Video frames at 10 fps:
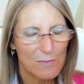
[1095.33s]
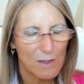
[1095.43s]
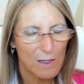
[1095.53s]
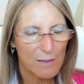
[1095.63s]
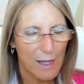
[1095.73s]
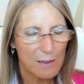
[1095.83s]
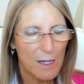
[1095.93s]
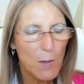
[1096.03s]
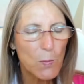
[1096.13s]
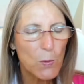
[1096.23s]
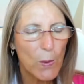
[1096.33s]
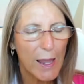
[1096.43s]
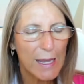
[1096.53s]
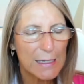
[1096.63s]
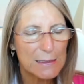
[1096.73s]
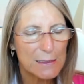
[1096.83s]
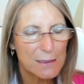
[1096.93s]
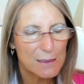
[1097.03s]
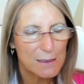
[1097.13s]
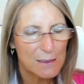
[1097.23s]
And that upgrade
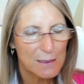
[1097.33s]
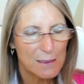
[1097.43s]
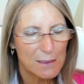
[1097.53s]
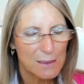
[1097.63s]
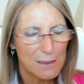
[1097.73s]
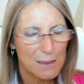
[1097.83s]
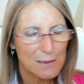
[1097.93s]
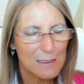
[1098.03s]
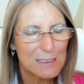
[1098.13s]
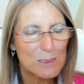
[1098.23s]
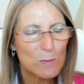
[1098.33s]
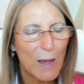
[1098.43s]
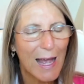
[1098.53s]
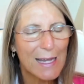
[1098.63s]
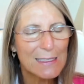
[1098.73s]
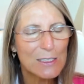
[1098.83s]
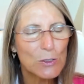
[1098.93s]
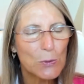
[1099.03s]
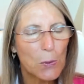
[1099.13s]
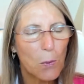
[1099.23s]
is expanding
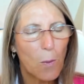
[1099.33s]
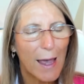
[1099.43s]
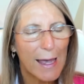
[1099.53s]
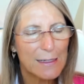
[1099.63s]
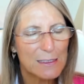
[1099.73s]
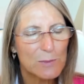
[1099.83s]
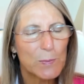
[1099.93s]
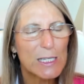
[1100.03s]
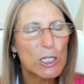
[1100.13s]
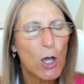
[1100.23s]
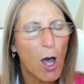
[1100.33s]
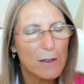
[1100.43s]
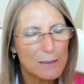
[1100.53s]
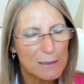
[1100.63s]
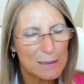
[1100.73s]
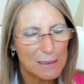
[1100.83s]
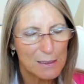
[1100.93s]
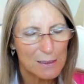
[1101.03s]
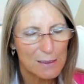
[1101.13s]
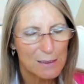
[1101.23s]
your awareness beyond
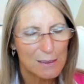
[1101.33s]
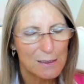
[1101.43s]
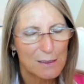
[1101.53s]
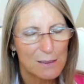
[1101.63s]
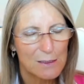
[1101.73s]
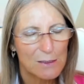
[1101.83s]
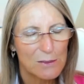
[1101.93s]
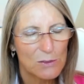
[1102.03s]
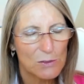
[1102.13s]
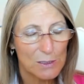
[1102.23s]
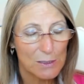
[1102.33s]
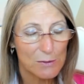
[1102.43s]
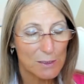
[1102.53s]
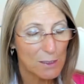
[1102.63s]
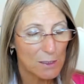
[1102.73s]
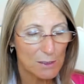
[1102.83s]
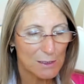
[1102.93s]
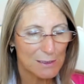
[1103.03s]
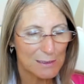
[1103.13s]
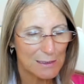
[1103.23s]
your current
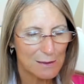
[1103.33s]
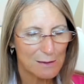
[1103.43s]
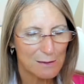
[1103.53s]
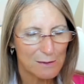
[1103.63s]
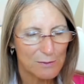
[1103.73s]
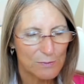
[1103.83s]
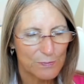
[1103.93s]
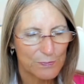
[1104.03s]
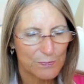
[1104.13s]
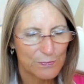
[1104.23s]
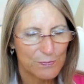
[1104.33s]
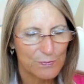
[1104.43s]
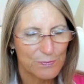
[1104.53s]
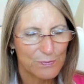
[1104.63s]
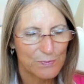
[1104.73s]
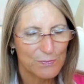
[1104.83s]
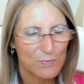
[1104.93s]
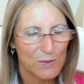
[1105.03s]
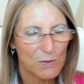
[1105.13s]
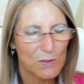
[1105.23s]
consciousness,
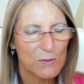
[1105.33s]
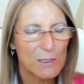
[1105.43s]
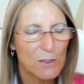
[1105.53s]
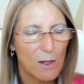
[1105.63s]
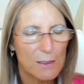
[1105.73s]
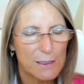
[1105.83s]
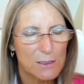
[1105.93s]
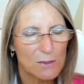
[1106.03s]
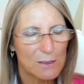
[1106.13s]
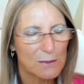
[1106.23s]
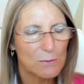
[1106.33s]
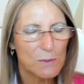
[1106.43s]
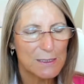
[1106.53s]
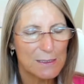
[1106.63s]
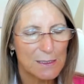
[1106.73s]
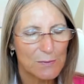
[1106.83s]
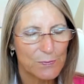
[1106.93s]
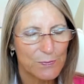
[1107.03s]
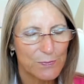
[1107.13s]
your current knowledge, your current wisdom,